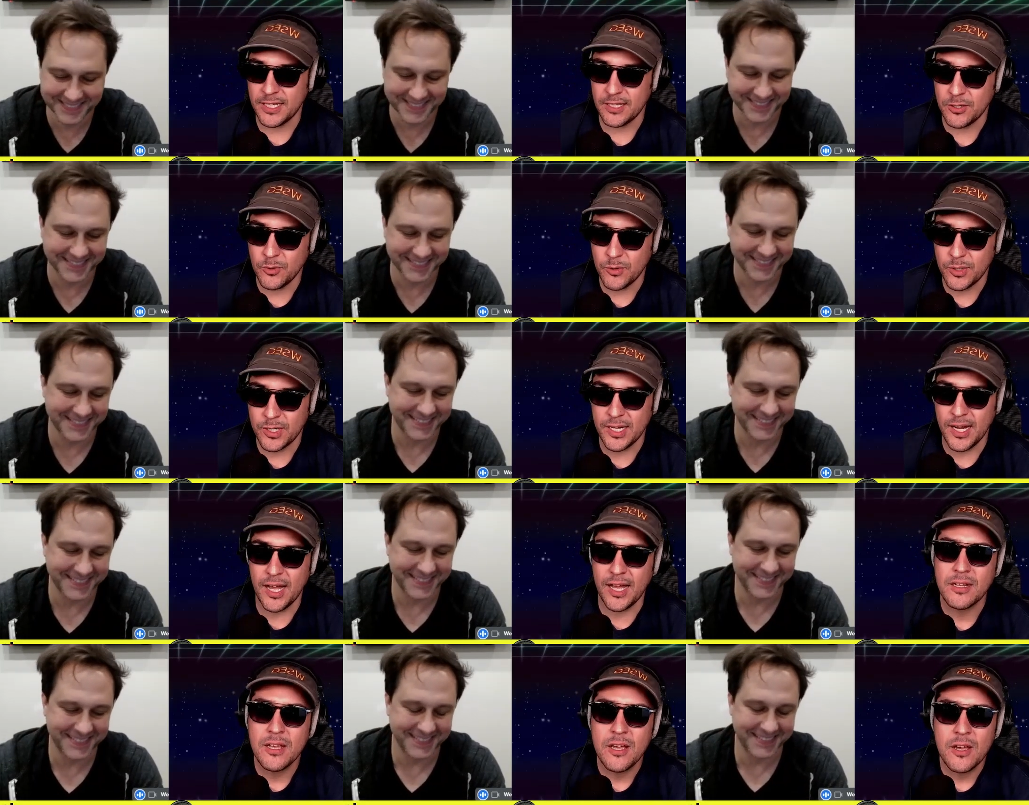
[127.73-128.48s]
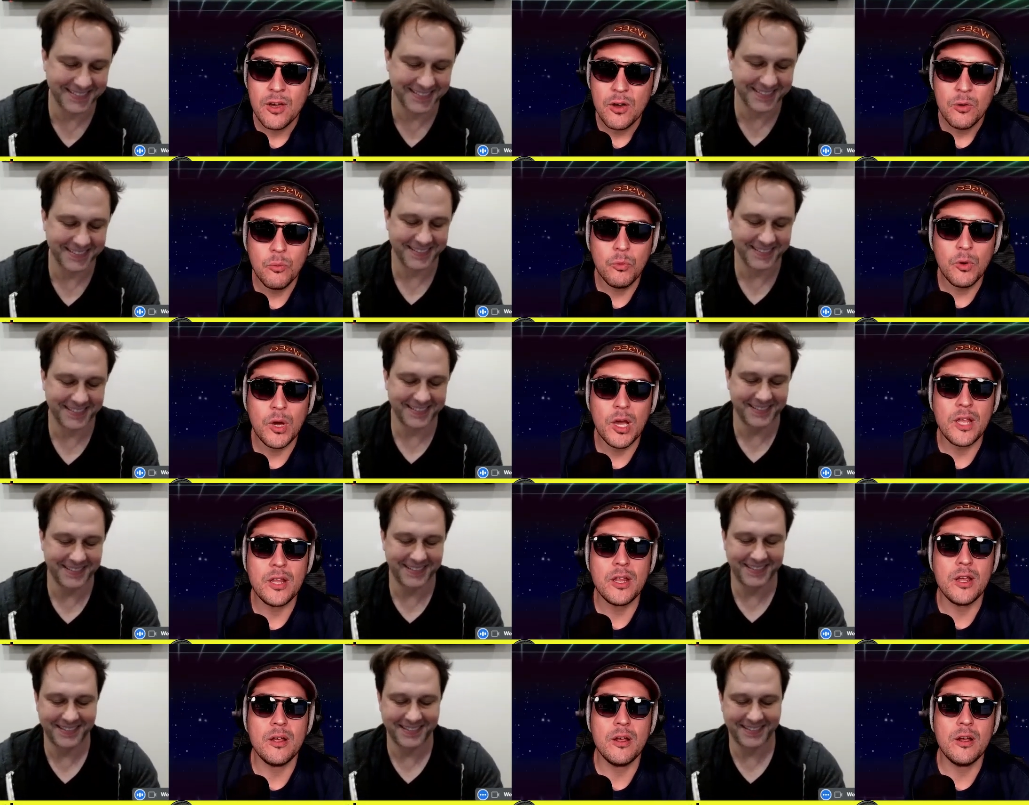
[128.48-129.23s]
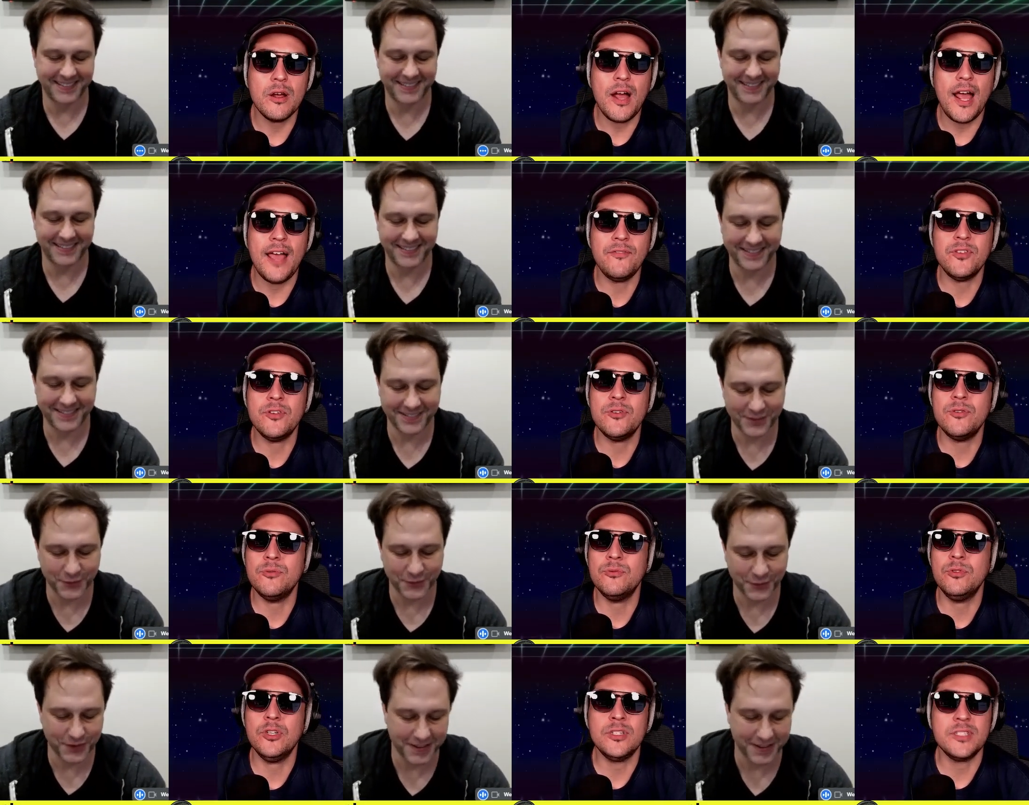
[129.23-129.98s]
Speaker 1: going on. Eh, have you
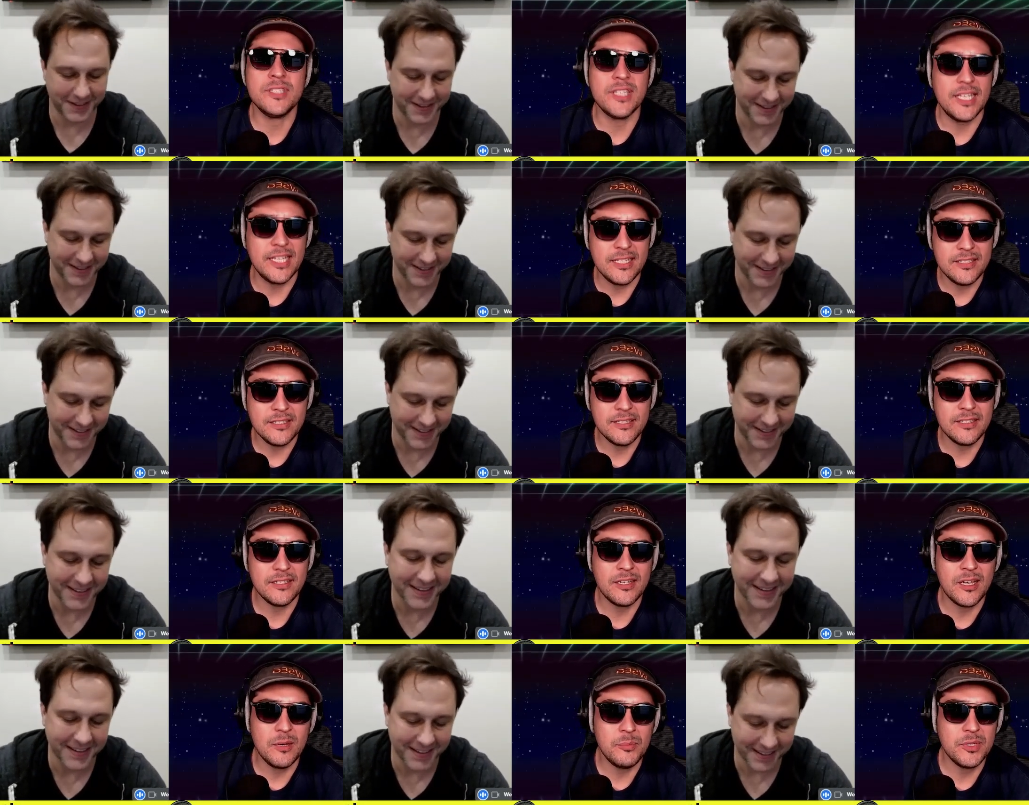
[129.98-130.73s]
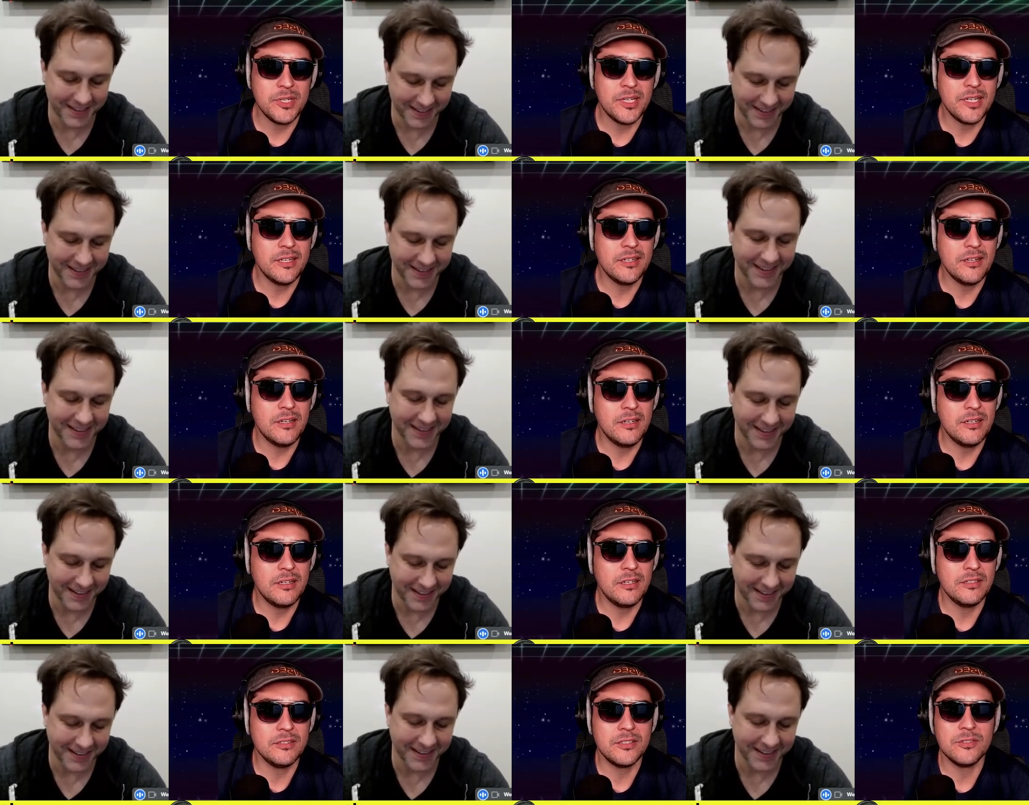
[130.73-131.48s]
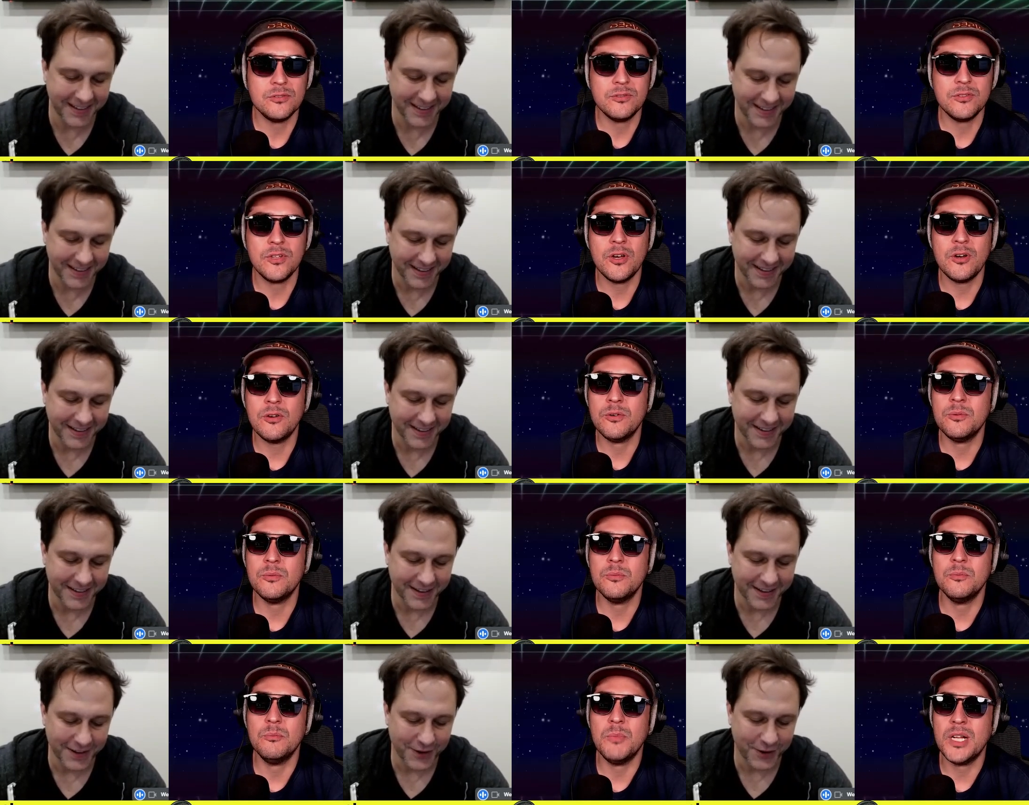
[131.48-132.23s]
looked into the company at all? Do you
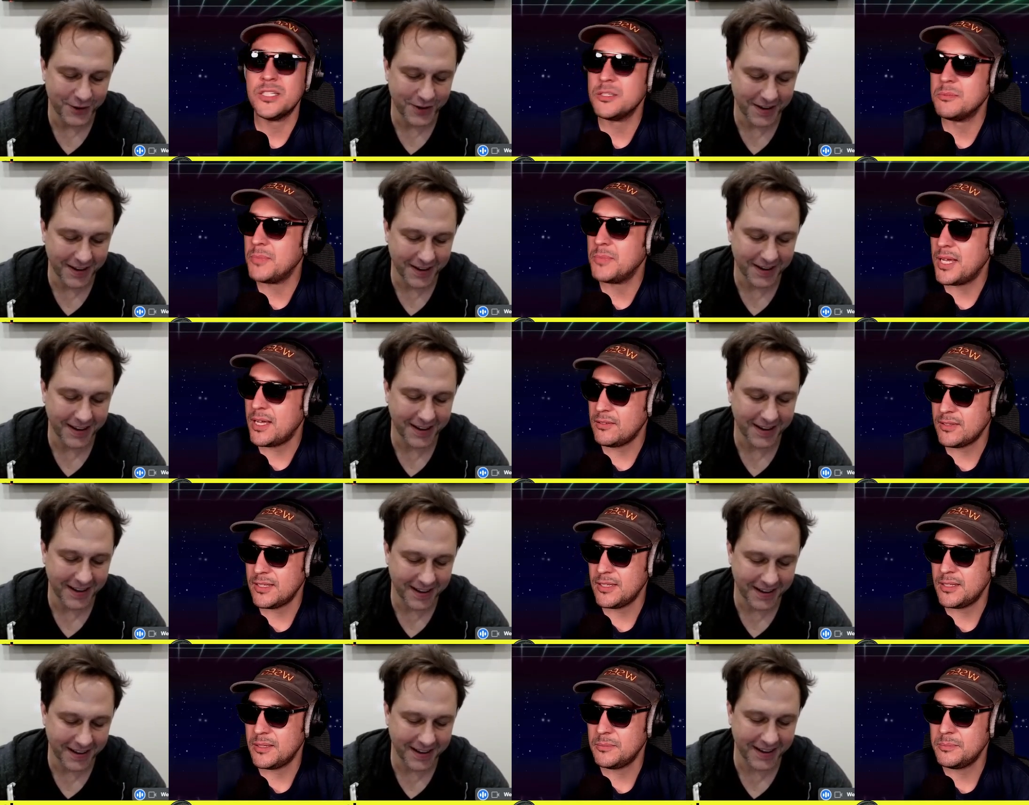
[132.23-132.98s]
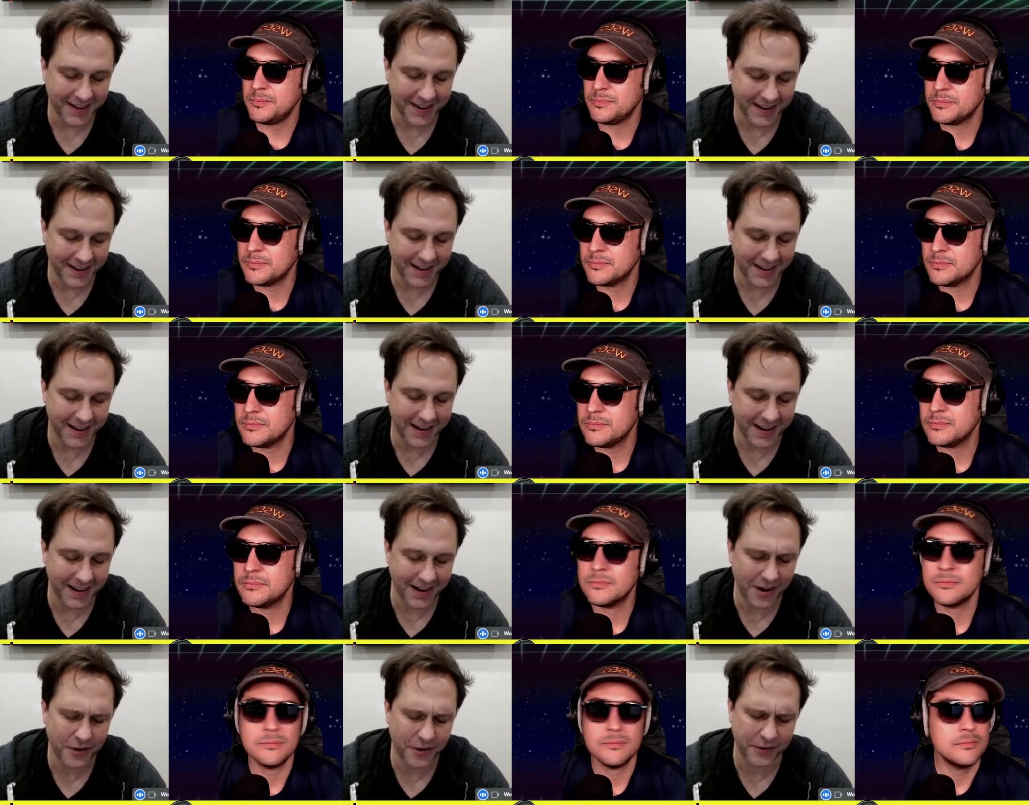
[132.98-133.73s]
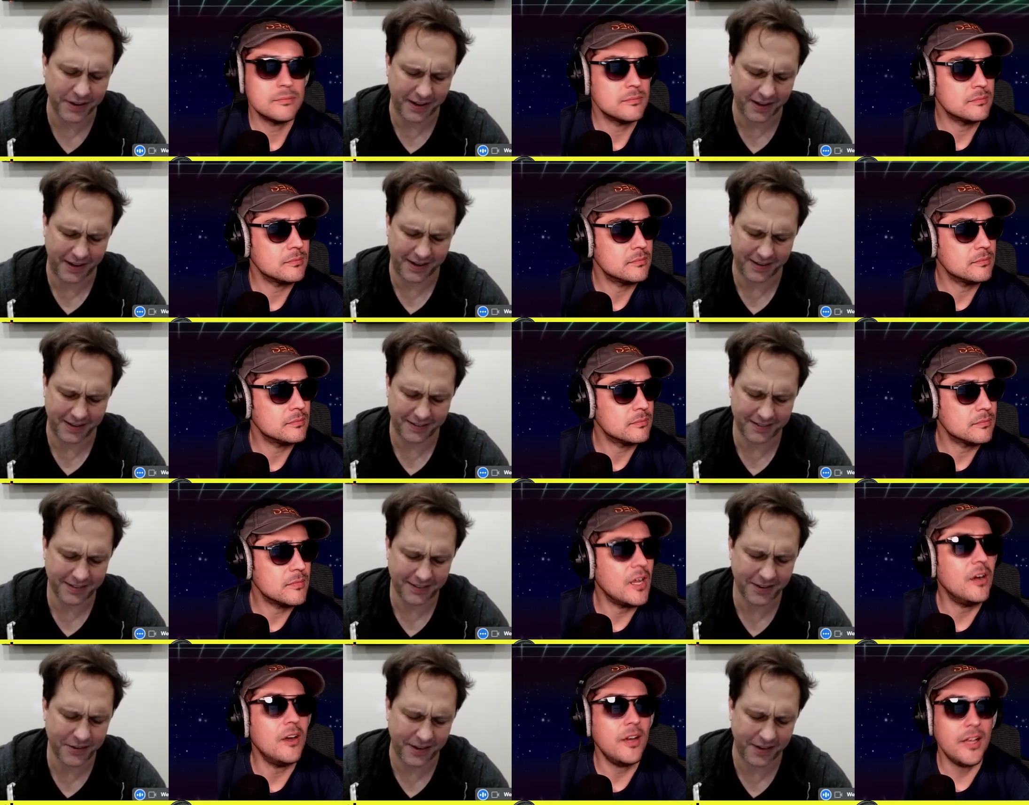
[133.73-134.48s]
know much about them?
Speaker 2: Oh yeah,
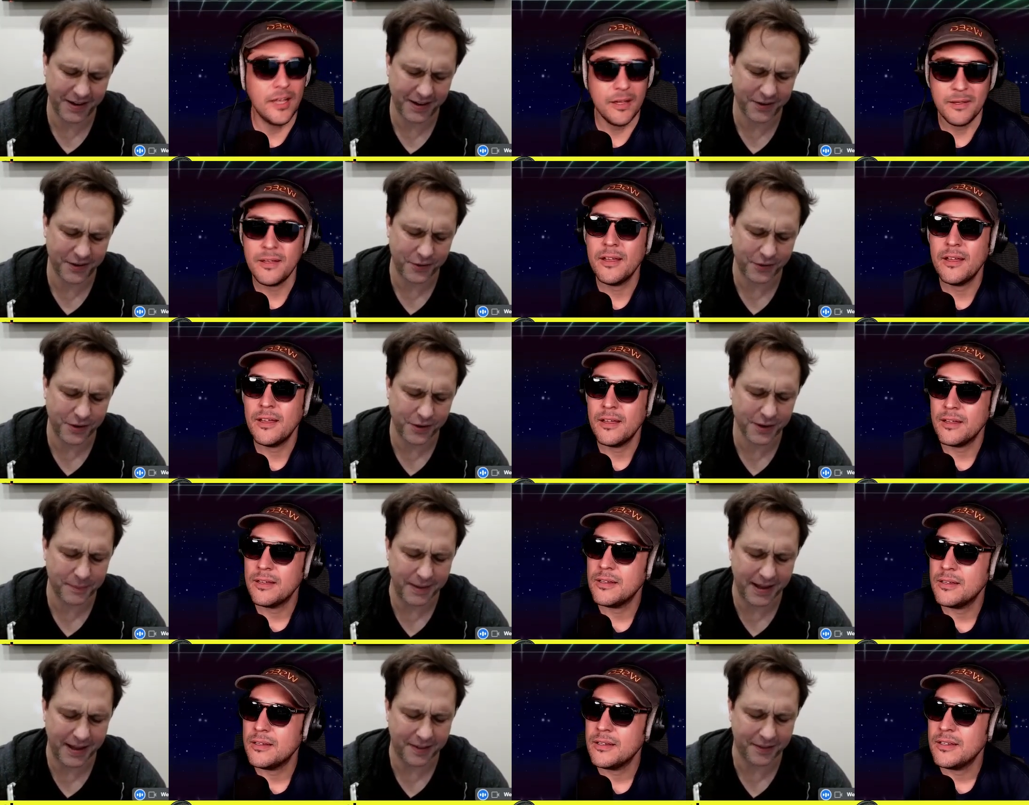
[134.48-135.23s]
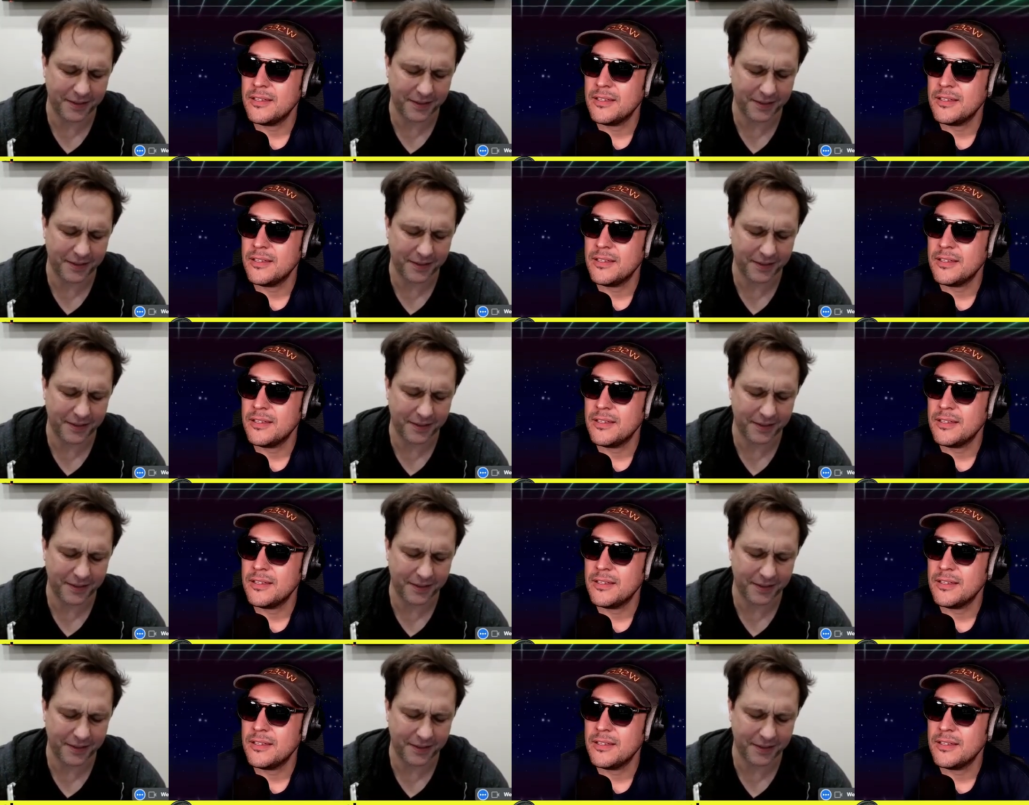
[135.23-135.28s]
okay. oh yeah, I know all about